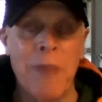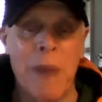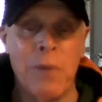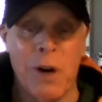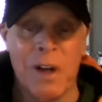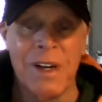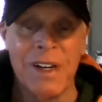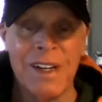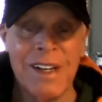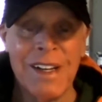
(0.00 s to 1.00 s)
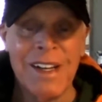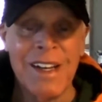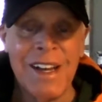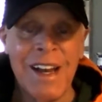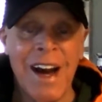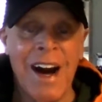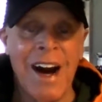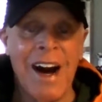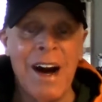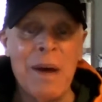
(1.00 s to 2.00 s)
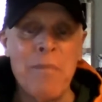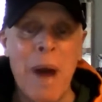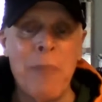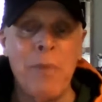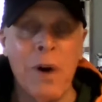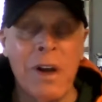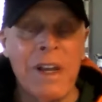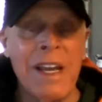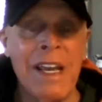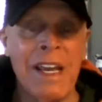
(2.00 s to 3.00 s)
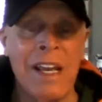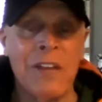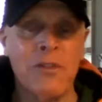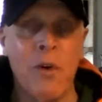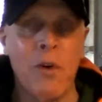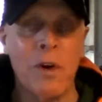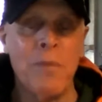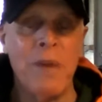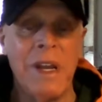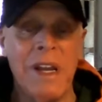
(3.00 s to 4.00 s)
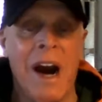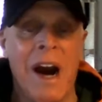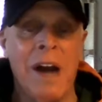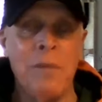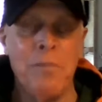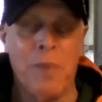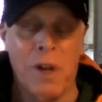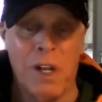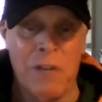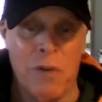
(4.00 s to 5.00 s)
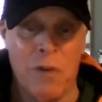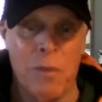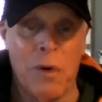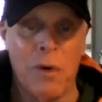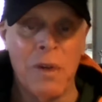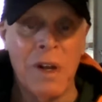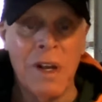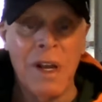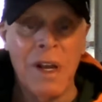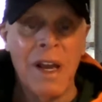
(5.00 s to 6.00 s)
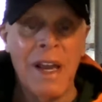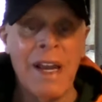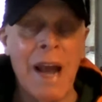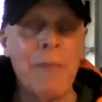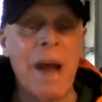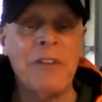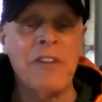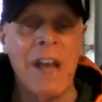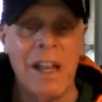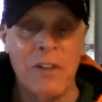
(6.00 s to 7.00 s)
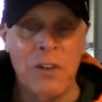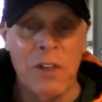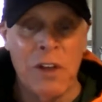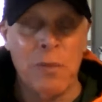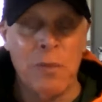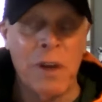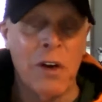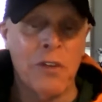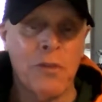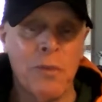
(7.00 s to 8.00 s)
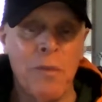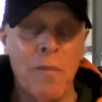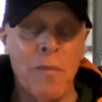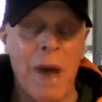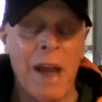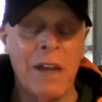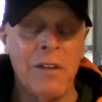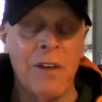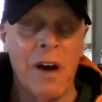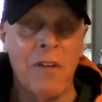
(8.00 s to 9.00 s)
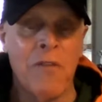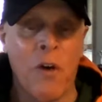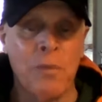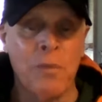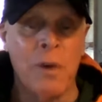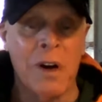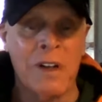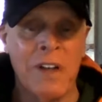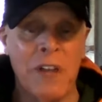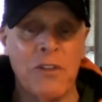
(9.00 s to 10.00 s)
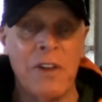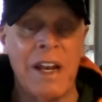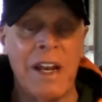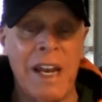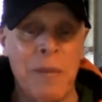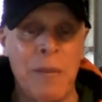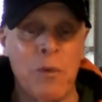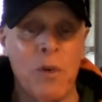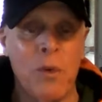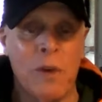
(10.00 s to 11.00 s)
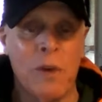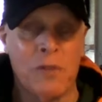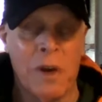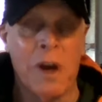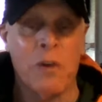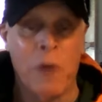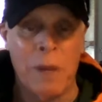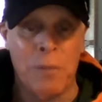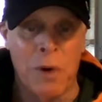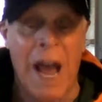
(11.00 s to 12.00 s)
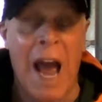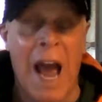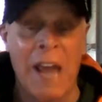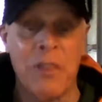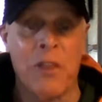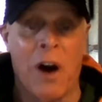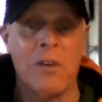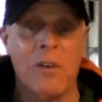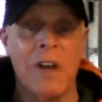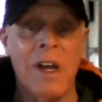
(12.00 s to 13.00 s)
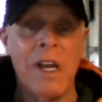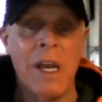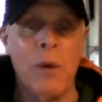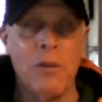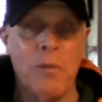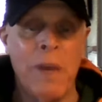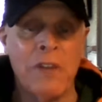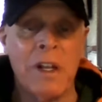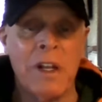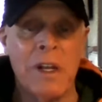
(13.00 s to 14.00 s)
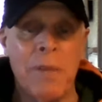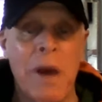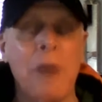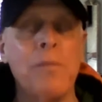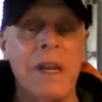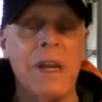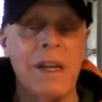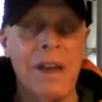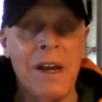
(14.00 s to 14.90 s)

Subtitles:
my book. My book is going to be unbelievable. And I'm not telling you this because my first book, Designated Hebrew, was a great book. I thought it was basically about me.